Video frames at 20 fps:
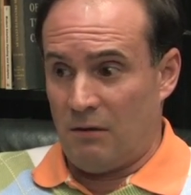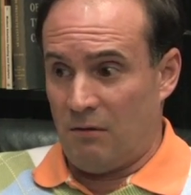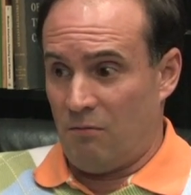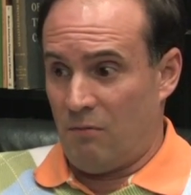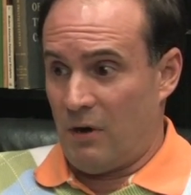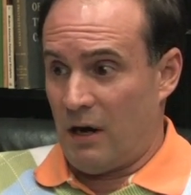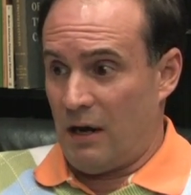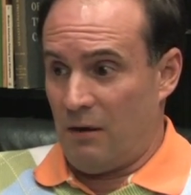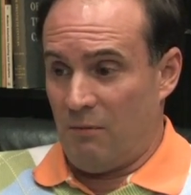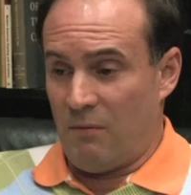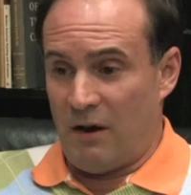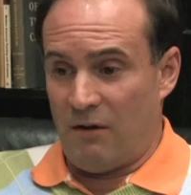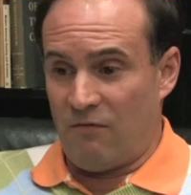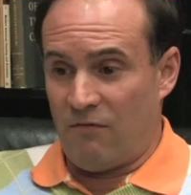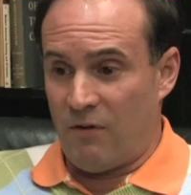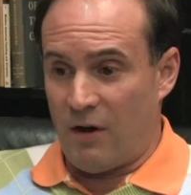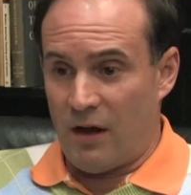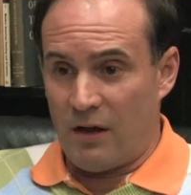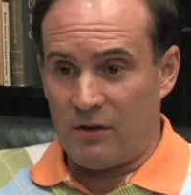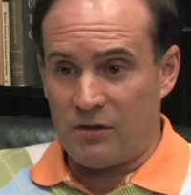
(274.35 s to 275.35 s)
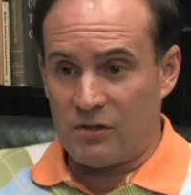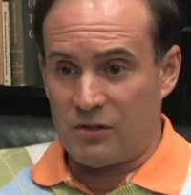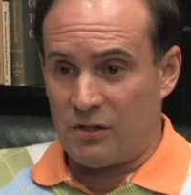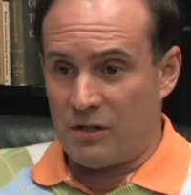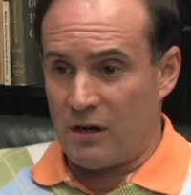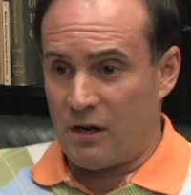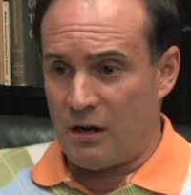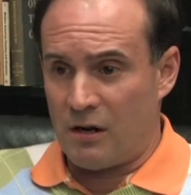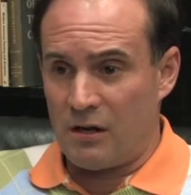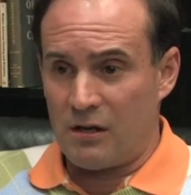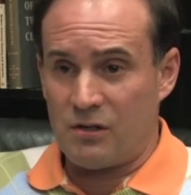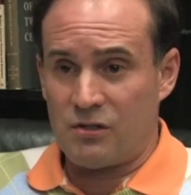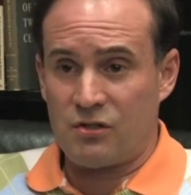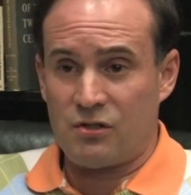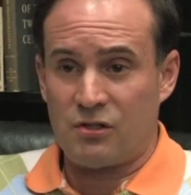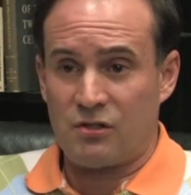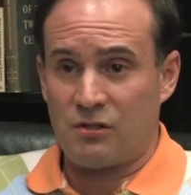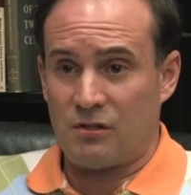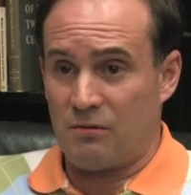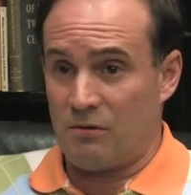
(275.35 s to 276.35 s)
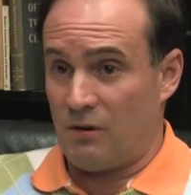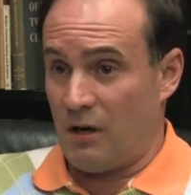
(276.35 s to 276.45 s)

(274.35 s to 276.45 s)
My father's an artist,